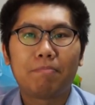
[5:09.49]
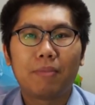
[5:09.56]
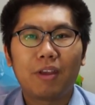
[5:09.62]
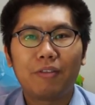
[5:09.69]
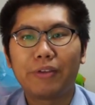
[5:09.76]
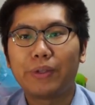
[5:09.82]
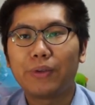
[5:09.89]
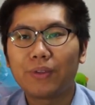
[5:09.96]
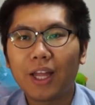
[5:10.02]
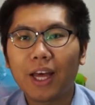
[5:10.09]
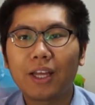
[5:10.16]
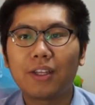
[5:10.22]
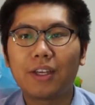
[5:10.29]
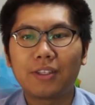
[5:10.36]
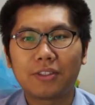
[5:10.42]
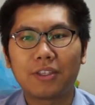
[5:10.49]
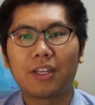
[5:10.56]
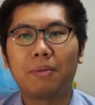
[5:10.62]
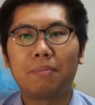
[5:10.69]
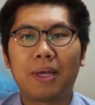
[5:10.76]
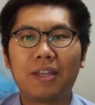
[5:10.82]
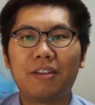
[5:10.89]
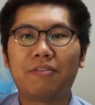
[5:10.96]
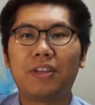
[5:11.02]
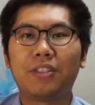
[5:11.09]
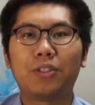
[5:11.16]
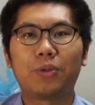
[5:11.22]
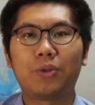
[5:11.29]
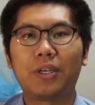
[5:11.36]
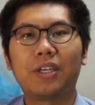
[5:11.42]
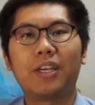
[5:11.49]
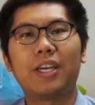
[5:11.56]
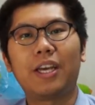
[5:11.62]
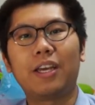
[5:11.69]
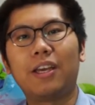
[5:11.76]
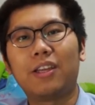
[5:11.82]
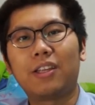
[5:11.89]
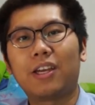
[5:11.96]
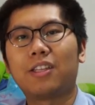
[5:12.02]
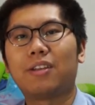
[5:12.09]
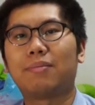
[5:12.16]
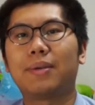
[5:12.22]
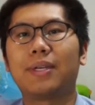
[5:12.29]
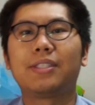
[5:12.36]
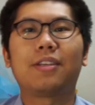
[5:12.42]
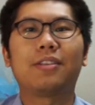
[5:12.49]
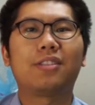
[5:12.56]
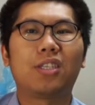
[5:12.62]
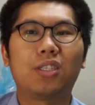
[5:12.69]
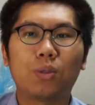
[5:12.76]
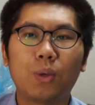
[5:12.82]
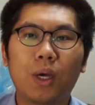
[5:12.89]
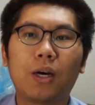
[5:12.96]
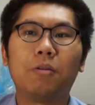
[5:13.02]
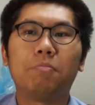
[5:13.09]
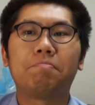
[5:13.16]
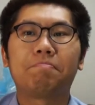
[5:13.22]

If you do that, it's going to benefit you greatly in other places as well.